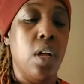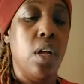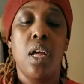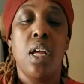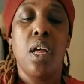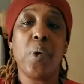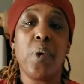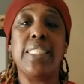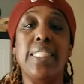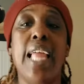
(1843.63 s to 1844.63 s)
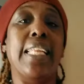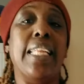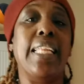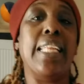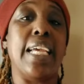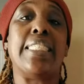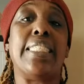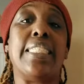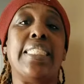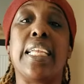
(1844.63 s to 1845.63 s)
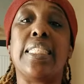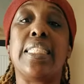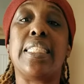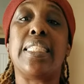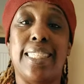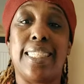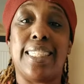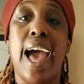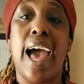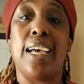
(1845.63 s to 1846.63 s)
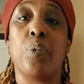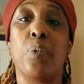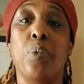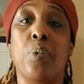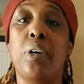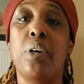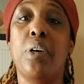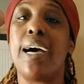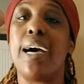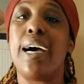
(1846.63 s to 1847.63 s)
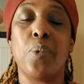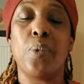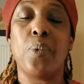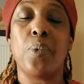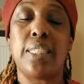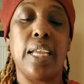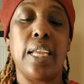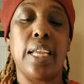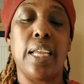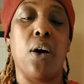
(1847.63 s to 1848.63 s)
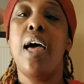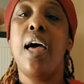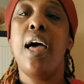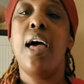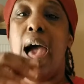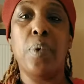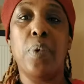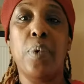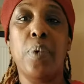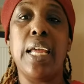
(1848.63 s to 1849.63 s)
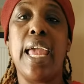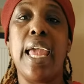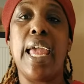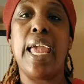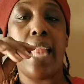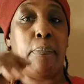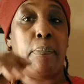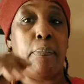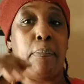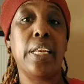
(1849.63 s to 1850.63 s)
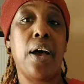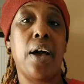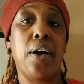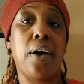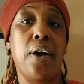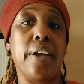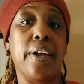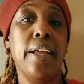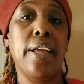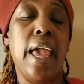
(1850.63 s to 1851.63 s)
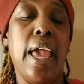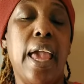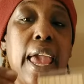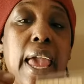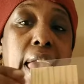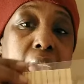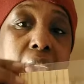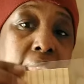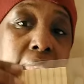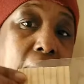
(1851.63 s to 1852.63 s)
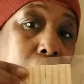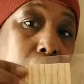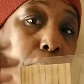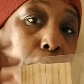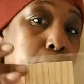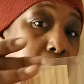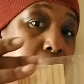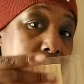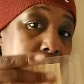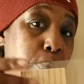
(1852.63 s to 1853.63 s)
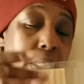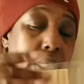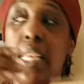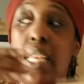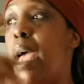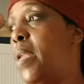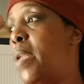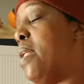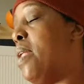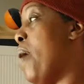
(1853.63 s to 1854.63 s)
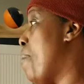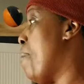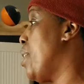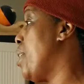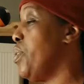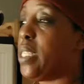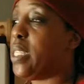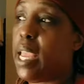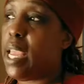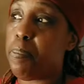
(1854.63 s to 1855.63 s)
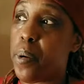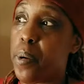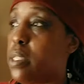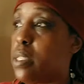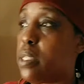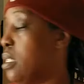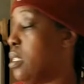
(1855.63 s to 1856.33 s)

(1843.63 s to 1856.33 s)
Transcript: the reason I didn't just stick it to the side of the wood because it wouldn't stick. So I went ahead and I put it on there and I just put the laminating paper. I use ink press. Let me